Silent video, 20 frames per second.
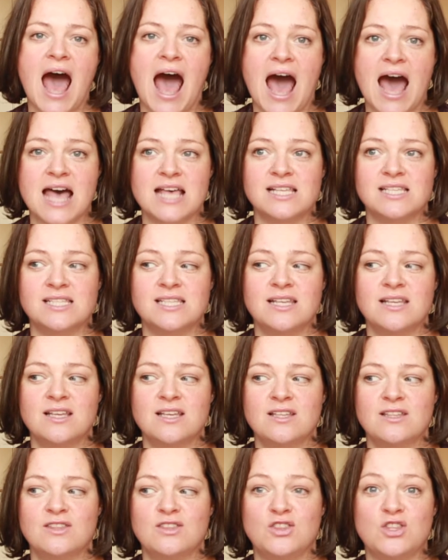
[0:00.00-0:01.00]
as
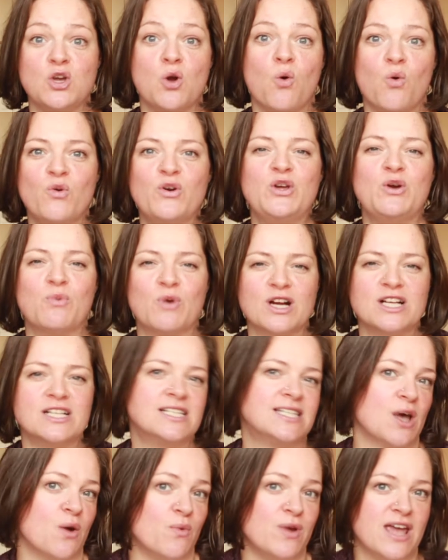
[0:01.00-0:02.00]
the only world
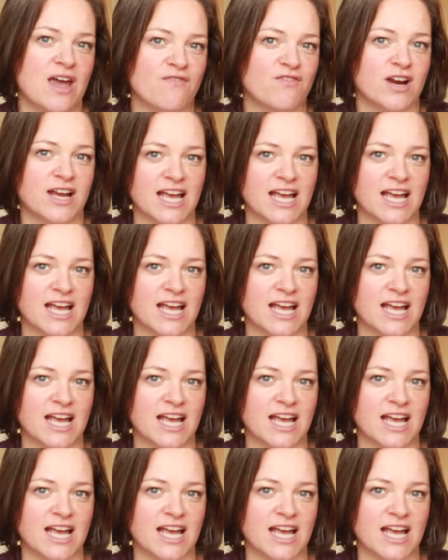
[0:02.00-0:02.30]
that we ever